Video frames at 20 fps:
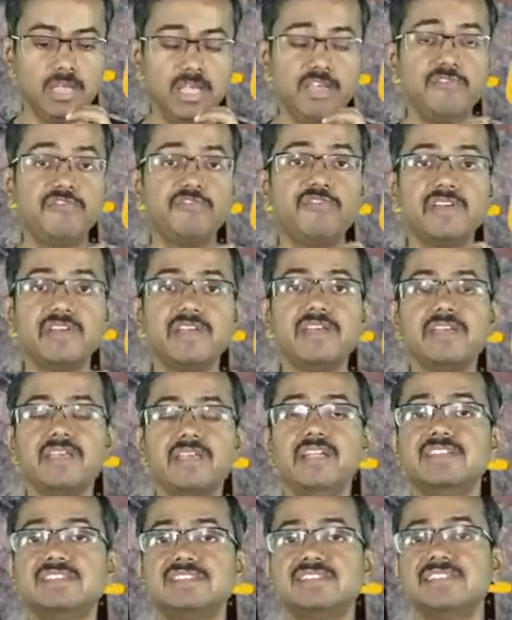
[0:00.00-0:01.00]
If
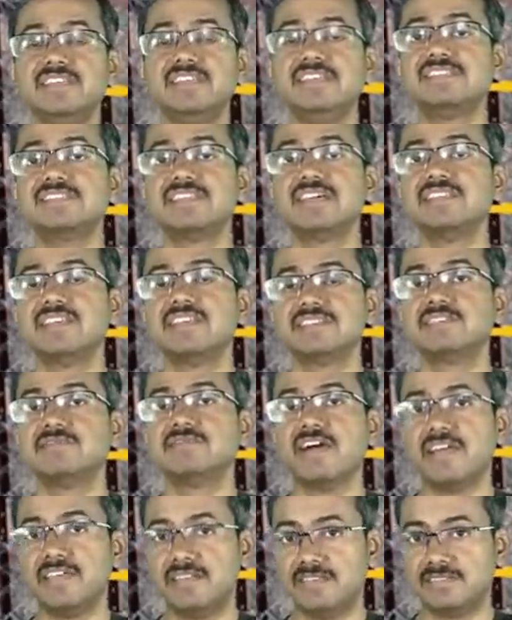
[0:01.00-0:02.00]
it sees that there's
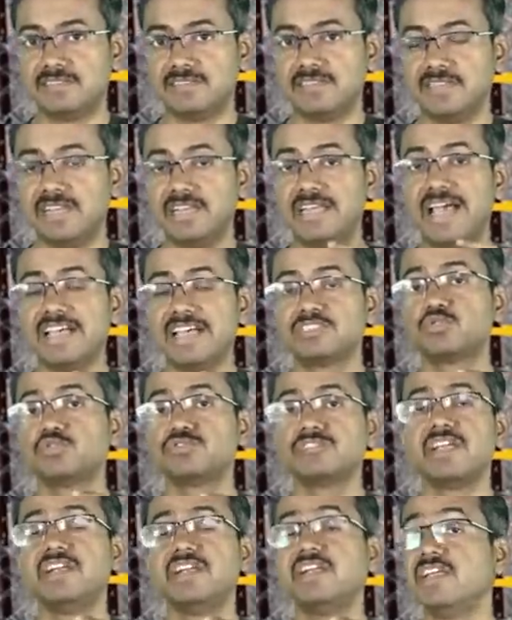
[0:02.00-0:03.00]
a virus, it has
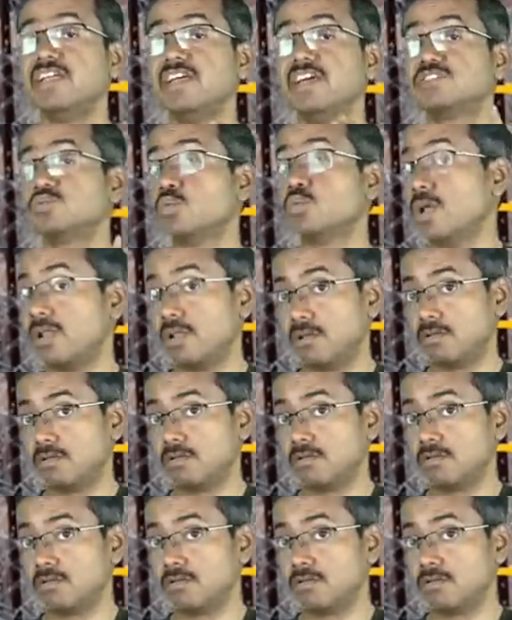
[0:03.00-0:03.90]
to send T H one.